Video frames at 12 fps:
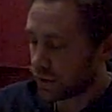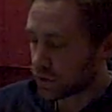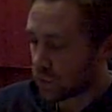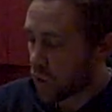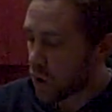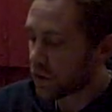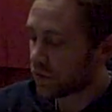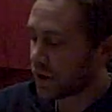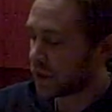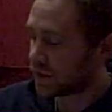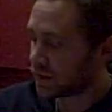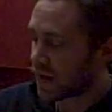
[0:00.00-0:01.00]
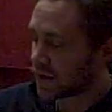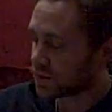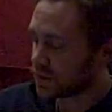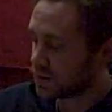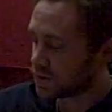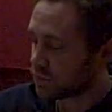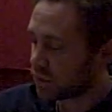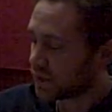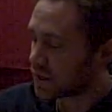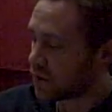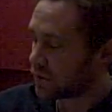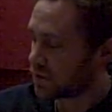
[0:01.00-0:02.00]
inquiry and analysis,
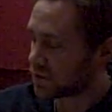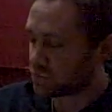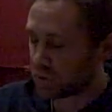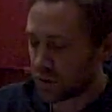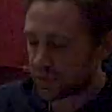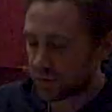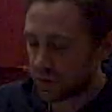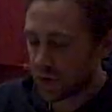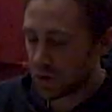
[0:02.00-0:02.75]
played out in experience,